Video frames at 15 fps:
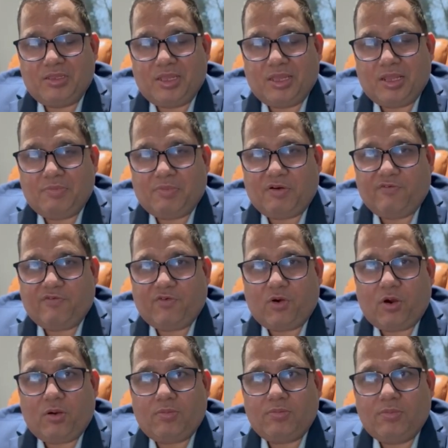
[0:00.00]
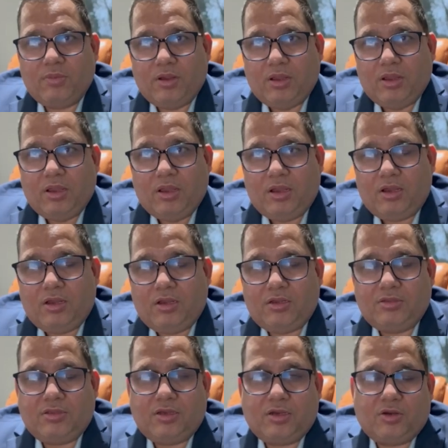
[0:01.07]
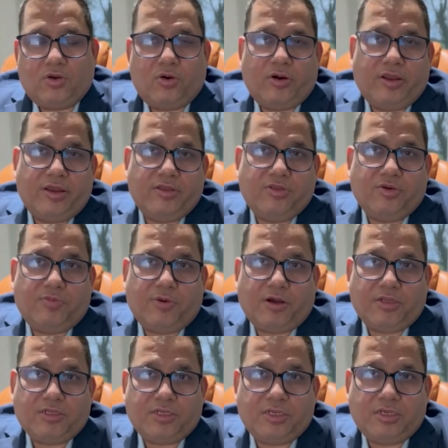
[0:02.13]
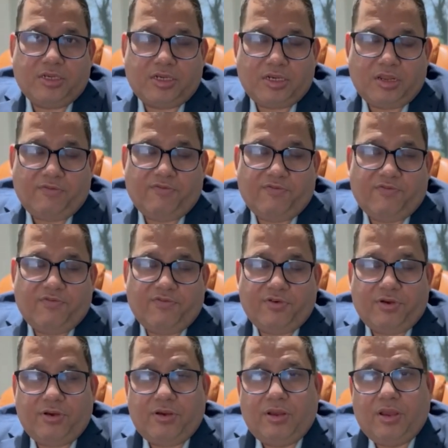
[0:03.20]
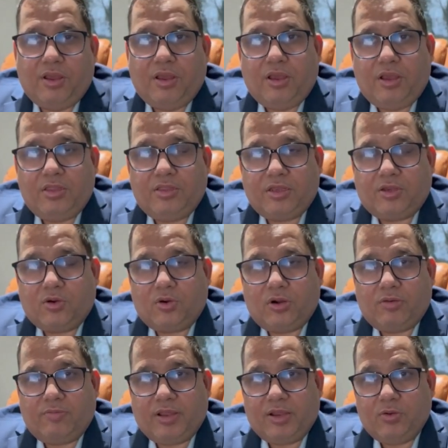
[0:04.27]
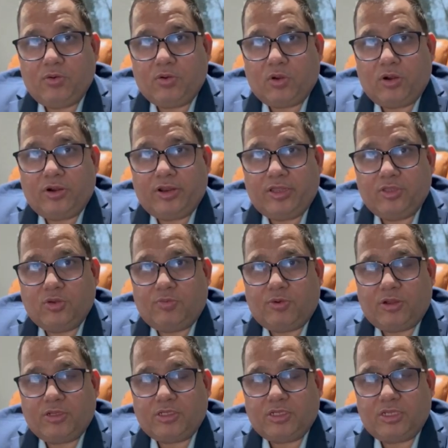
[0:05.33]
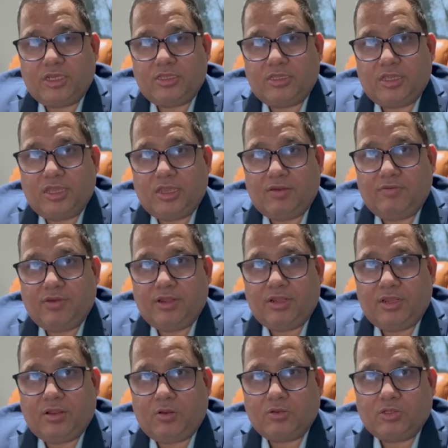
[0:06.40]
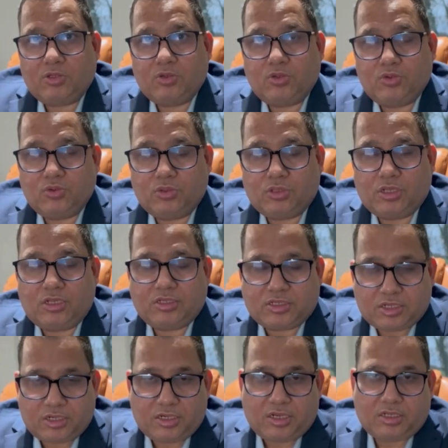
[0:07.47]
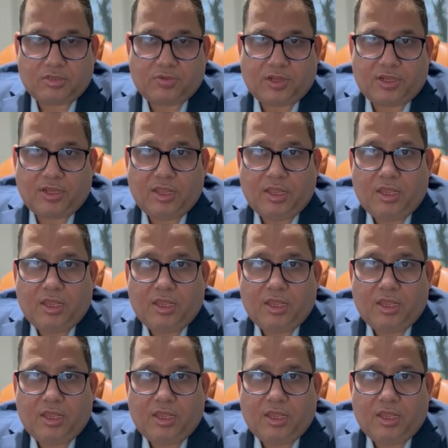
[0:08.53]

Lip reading: can perform the coronary angioplasty, and if the balloon coronary angioplasty, and they will also use the stent as well,